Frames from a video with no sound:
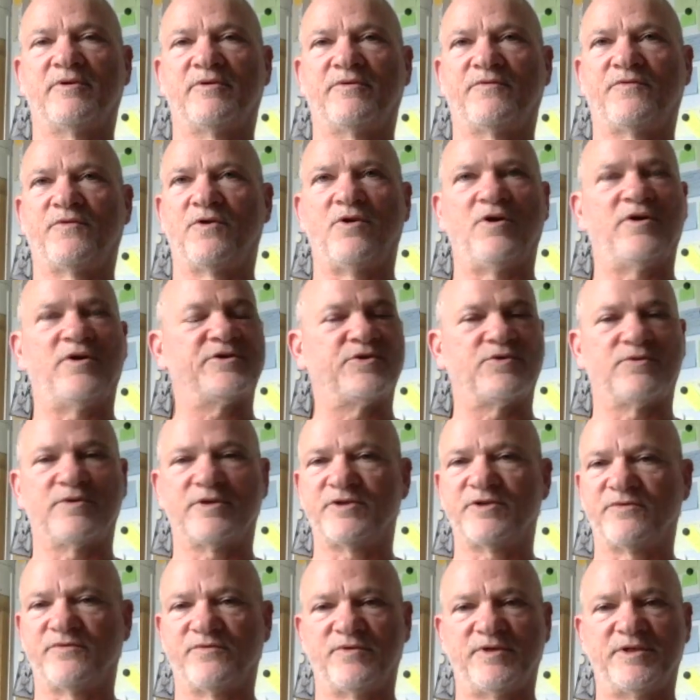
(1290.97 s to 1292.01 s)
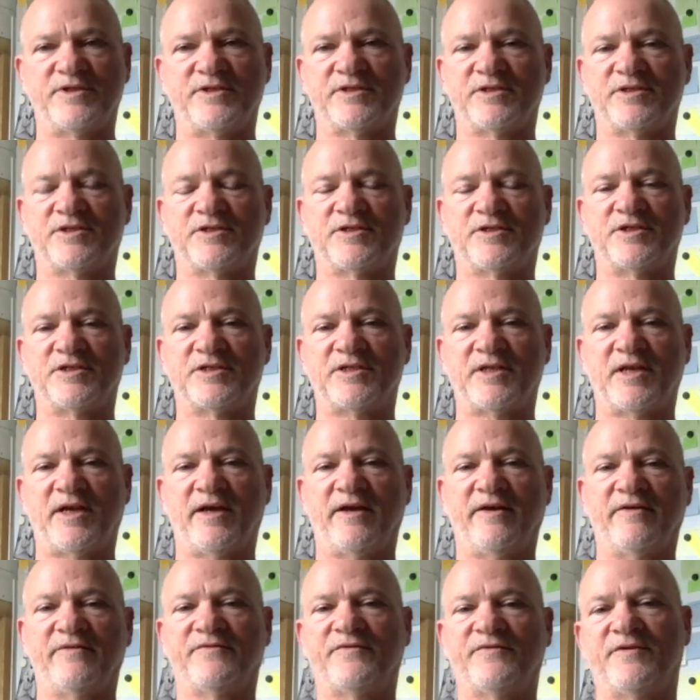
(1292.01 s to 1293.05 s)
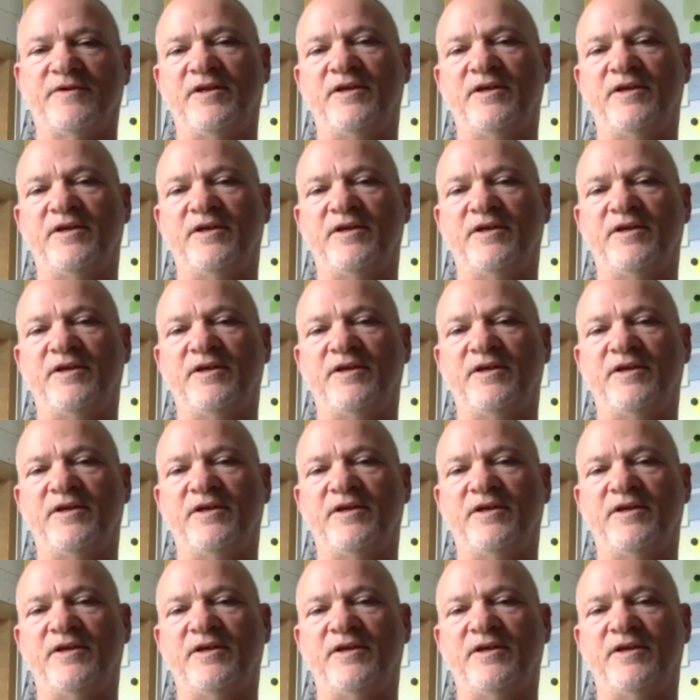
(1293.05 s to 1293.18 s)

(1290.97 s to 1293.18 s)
for all sorts of reasons, just have